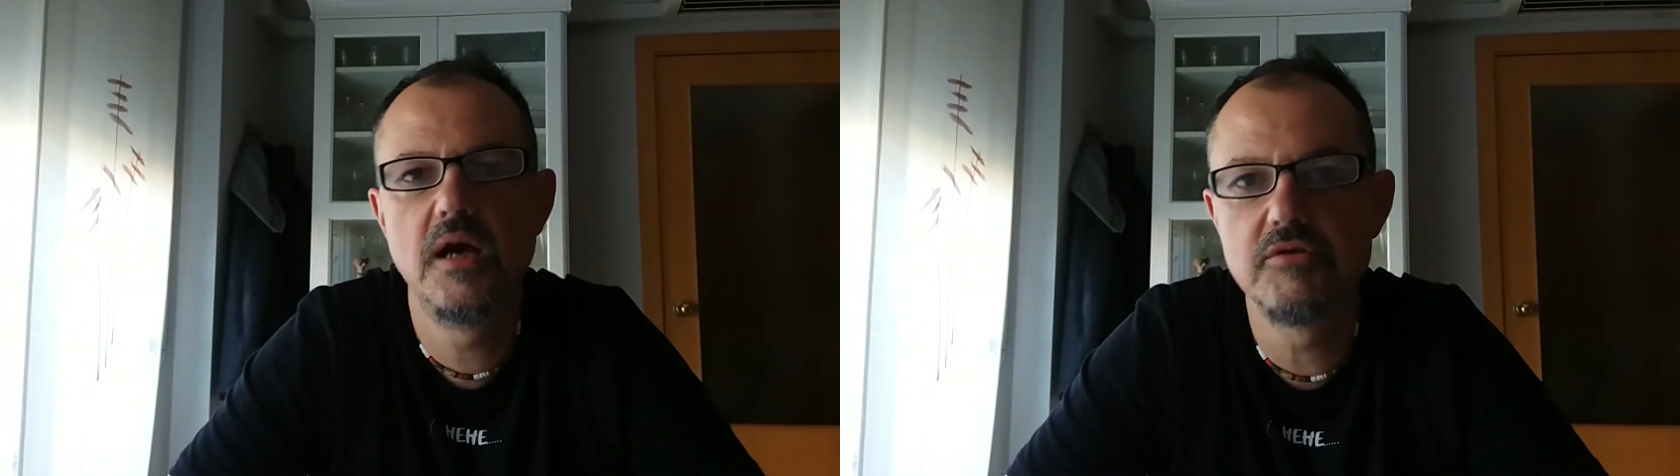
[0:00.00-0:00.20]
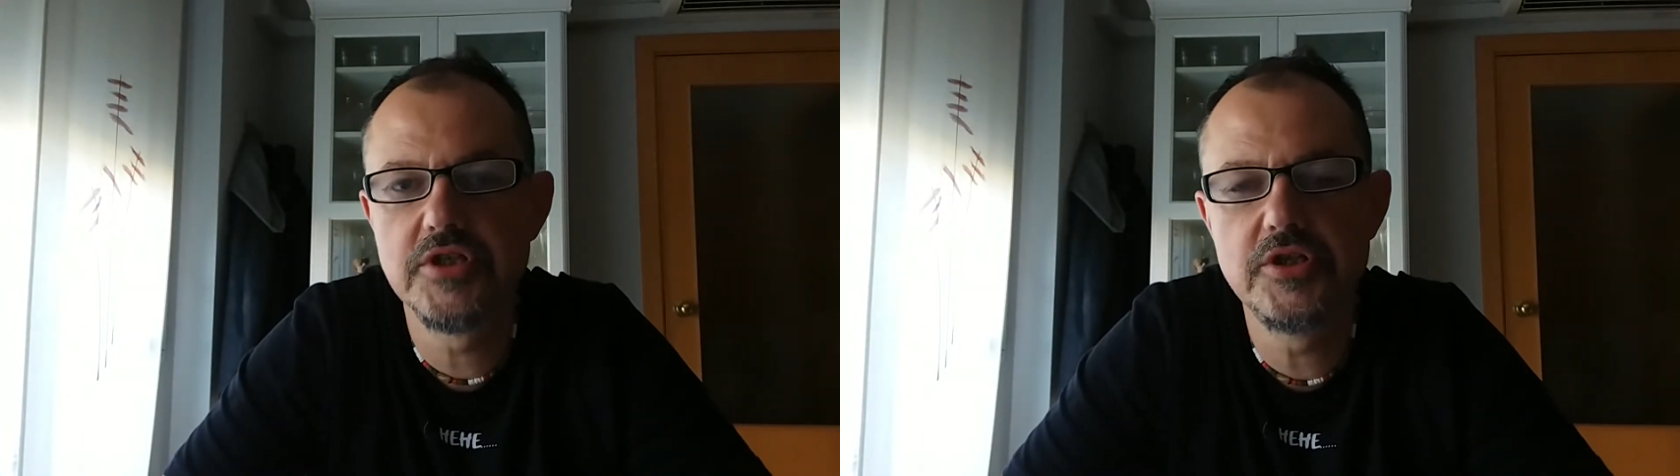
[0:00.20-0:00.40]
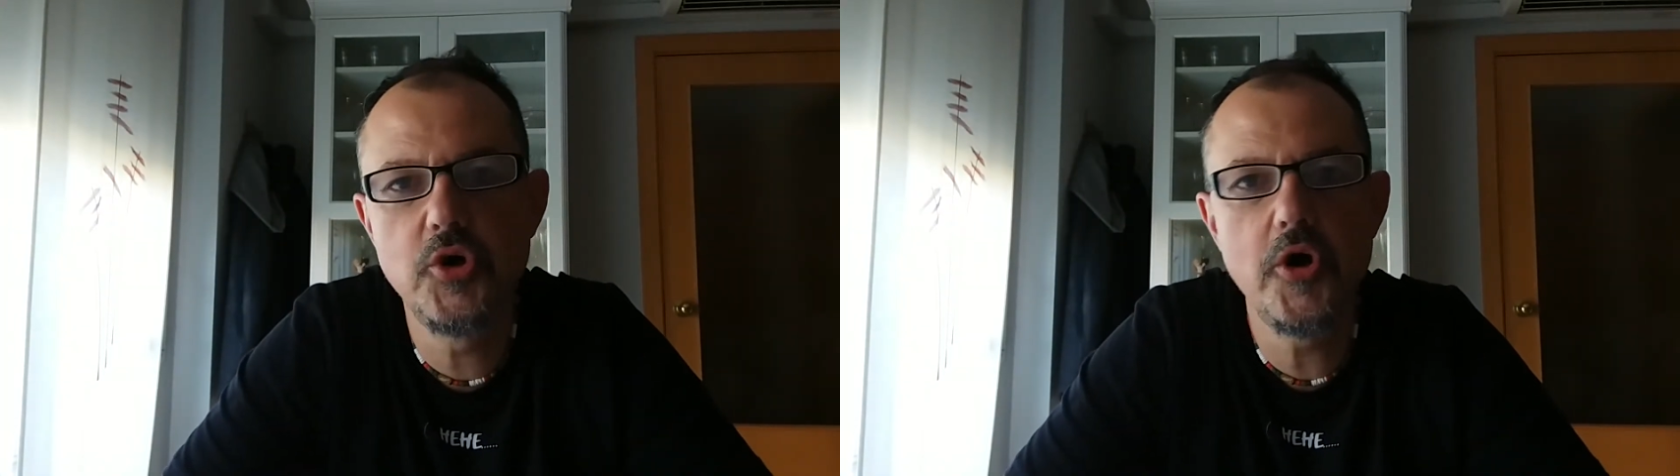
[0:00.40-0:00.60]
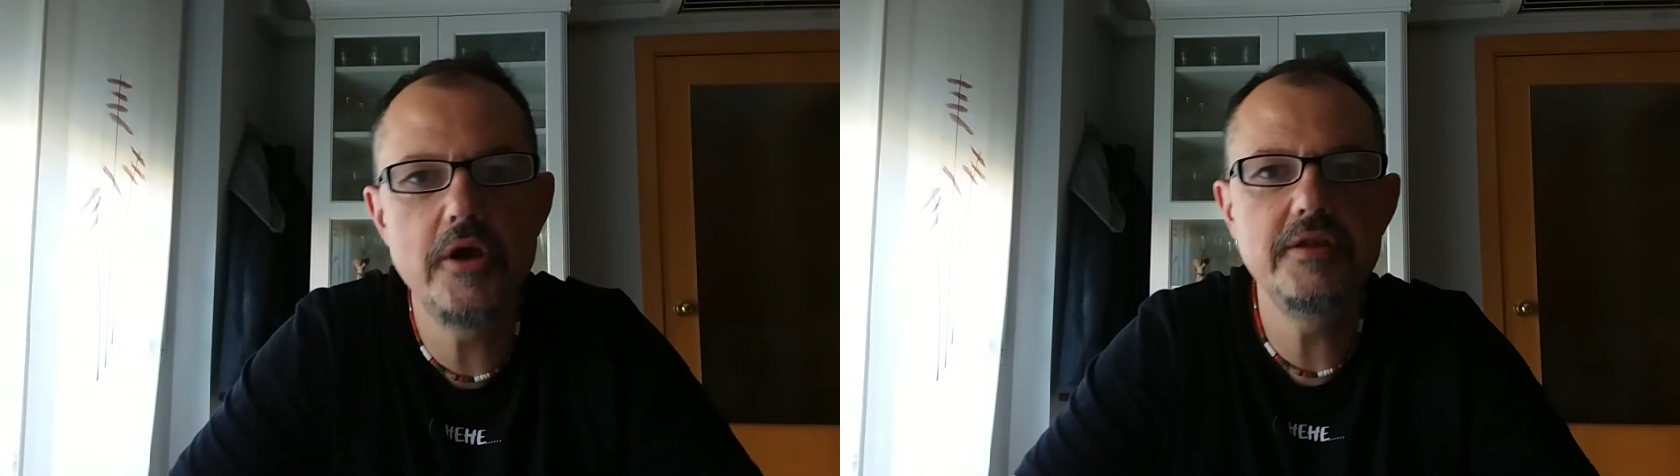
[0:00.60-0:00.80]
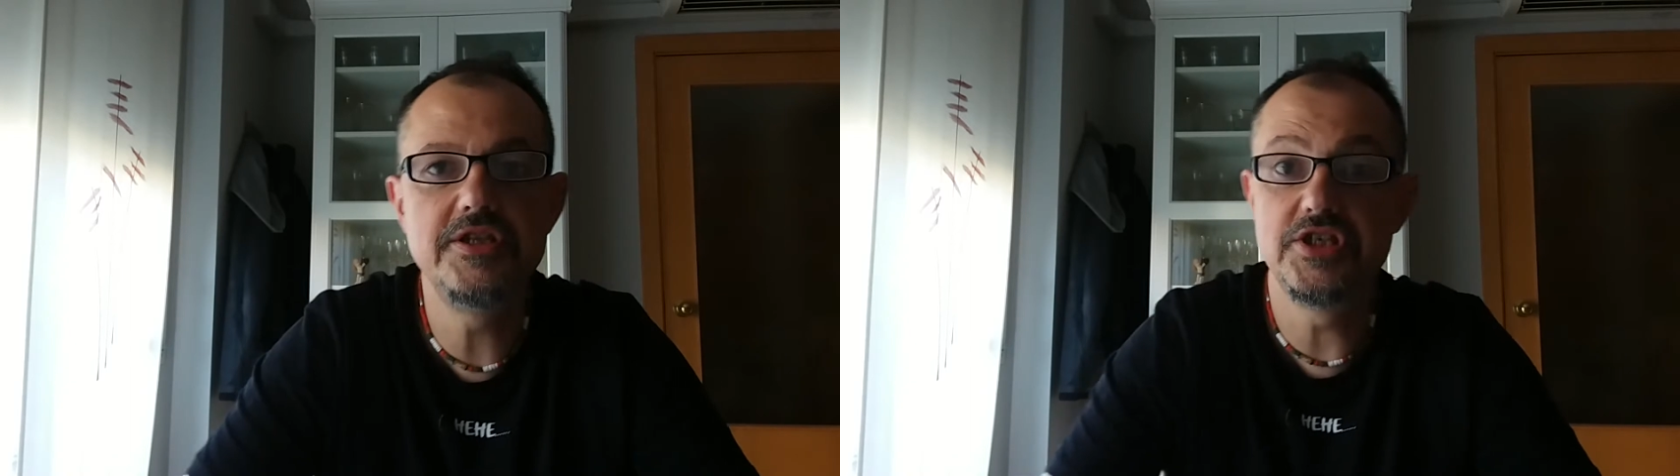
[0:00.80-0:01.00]
how's it
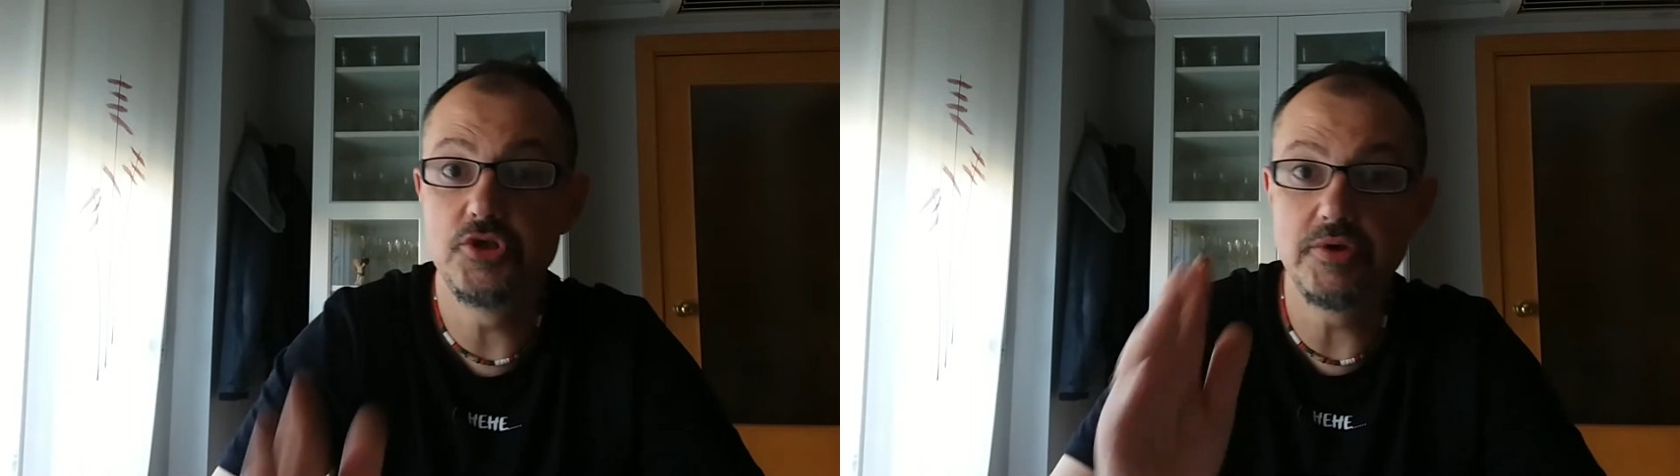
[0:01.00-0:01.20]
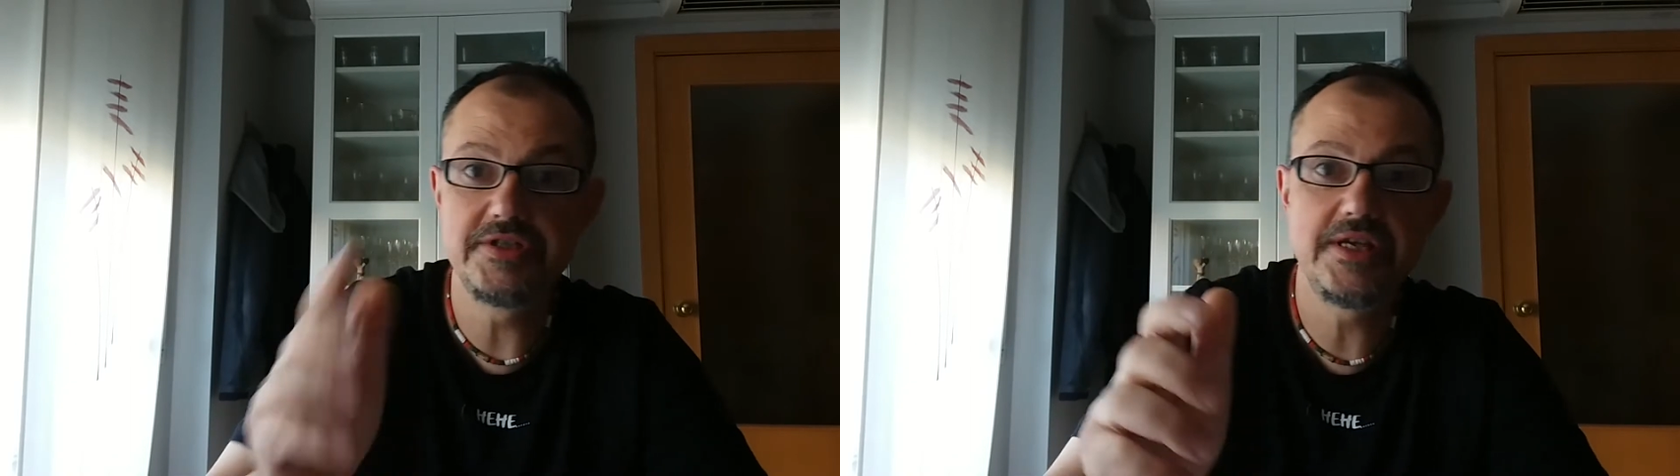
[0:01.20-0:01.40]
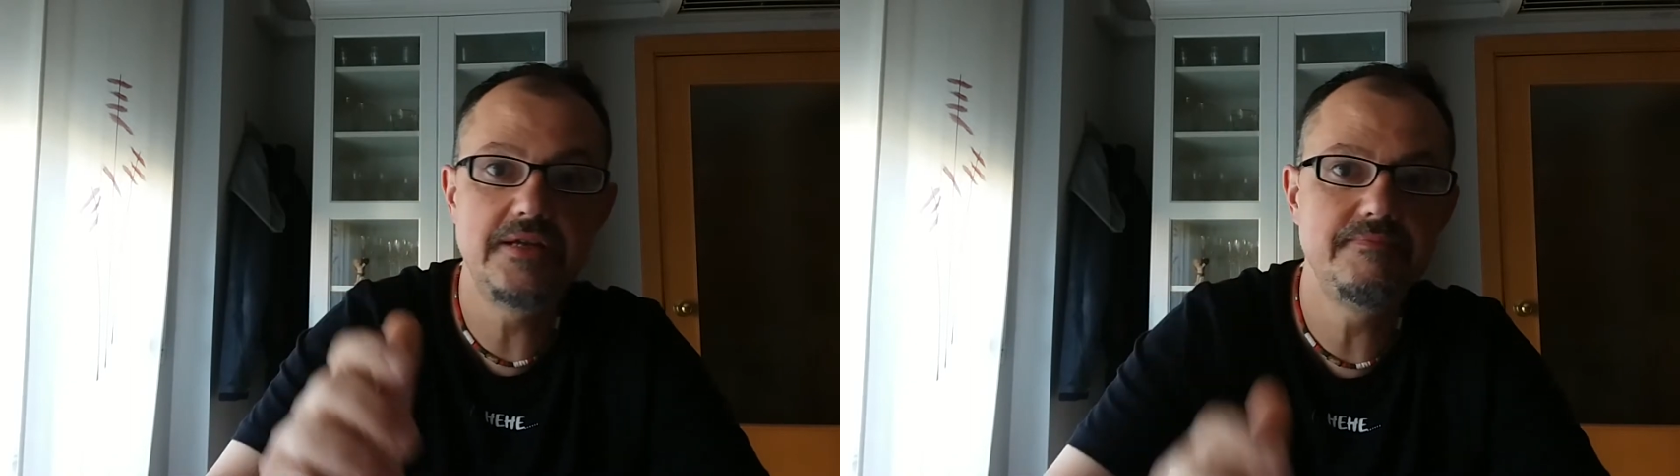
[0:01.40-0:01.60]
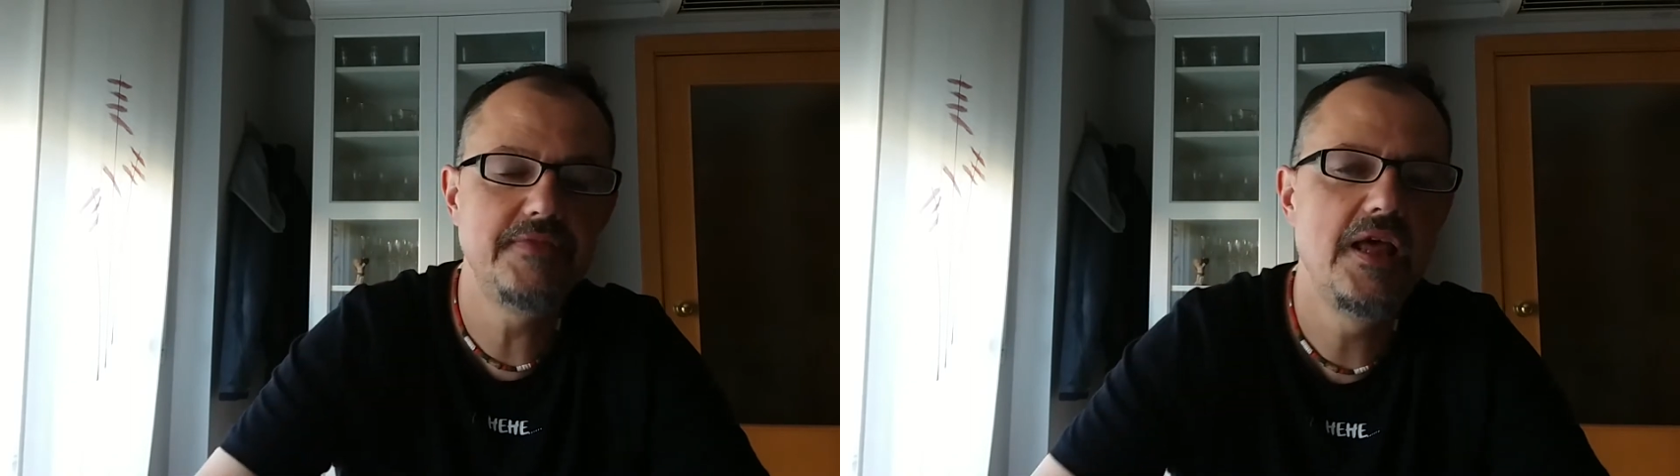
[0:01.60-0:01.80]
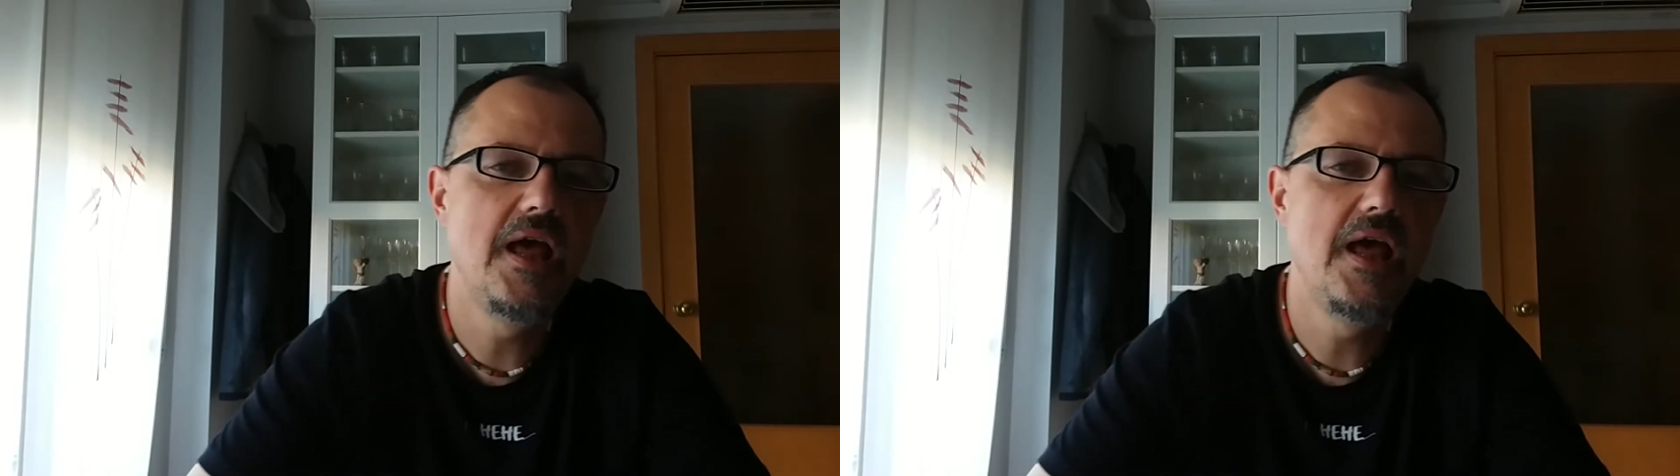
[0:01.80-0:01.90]
going? This is Joan Zen.